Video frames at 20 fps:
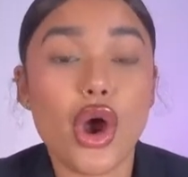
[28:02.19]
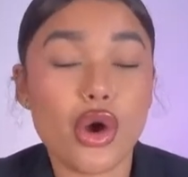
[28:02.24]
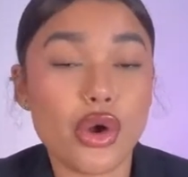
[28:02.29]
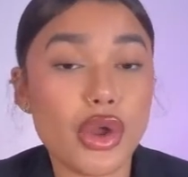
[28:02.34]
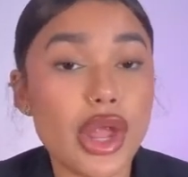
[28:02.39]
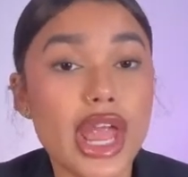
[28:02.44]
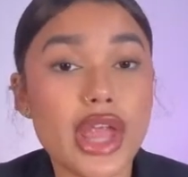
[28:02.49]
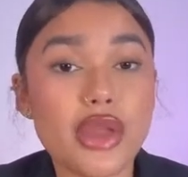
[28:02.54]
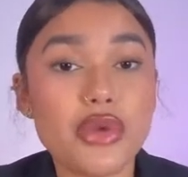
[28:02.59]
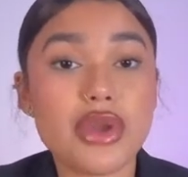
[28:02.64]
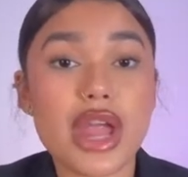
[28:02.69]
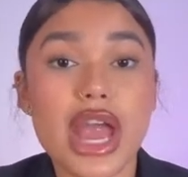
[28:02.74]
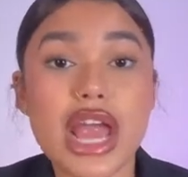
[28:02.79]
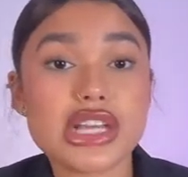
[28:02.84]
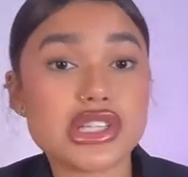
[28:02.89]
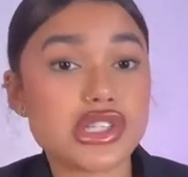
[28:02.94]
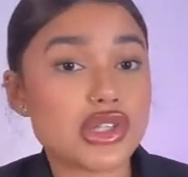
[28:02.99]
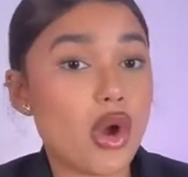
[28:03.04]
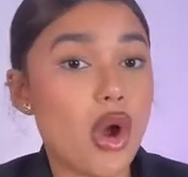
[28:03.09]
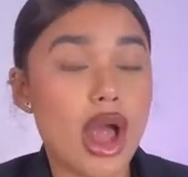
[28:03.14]
Okay, you
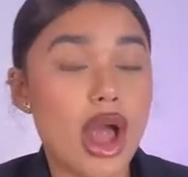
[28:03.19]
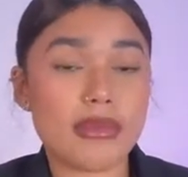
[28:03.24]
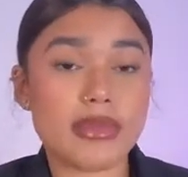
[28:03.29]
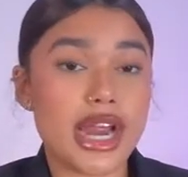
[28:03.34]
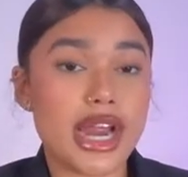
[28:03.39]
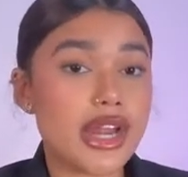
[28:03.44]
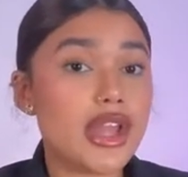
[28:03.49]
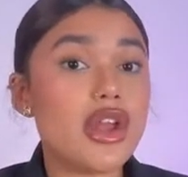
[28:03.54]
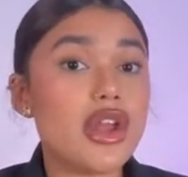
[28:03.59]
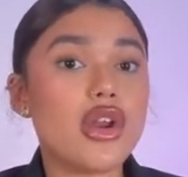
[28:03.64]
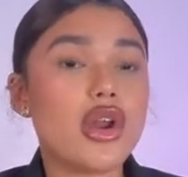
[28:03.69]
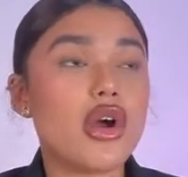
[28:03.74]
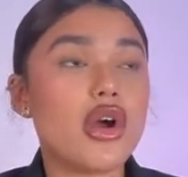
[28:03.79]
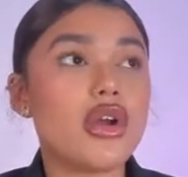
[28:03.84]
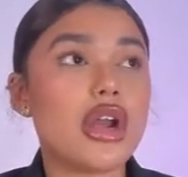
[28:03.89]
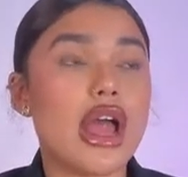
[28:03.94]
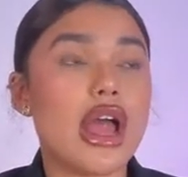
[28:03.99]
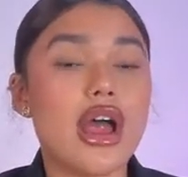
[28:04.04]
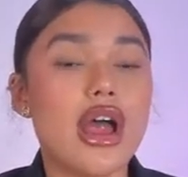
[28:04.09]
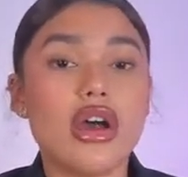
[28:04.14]
guys? So I'm letting you
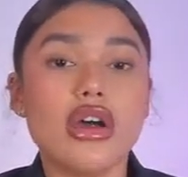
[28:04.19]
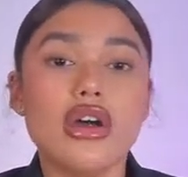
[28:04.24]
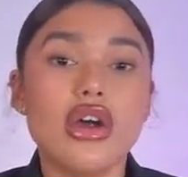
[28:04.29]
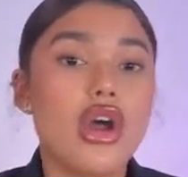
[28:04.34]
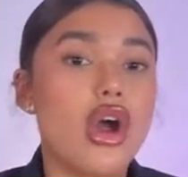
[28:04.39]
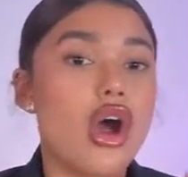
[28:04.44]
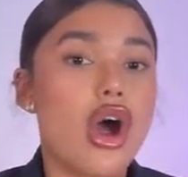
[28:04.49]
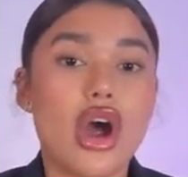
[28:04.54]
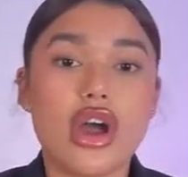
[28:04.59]
know now.